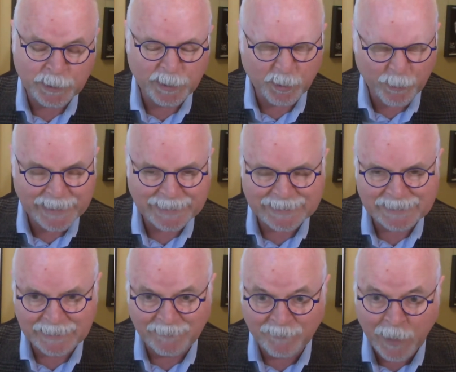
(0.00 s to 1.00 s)
create this
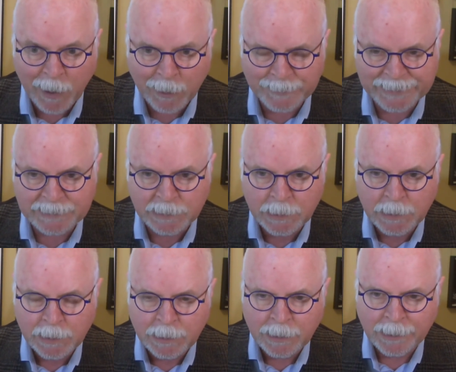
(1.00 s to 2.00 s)
environment
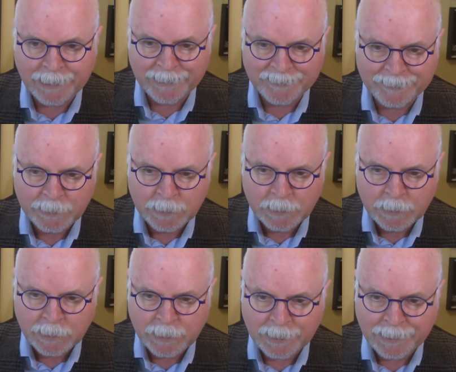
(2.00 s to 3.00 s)
of
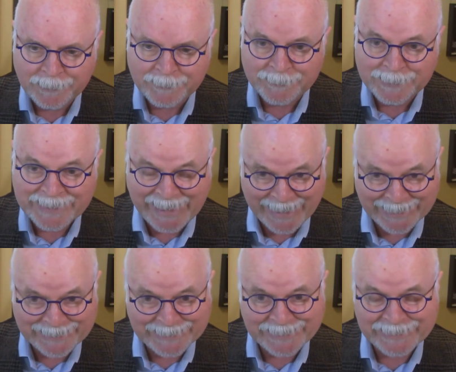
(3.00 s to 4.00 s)

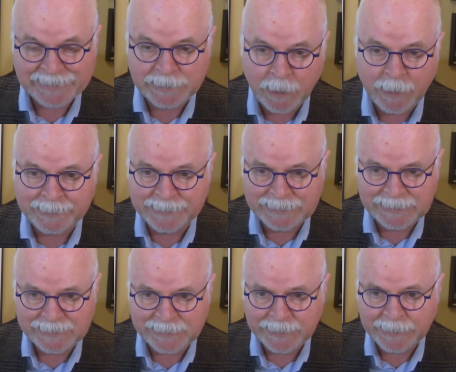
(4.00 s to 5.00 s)
candidness and
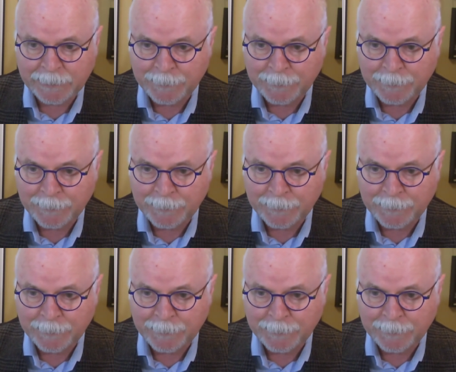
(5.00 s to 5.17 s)
authenticity.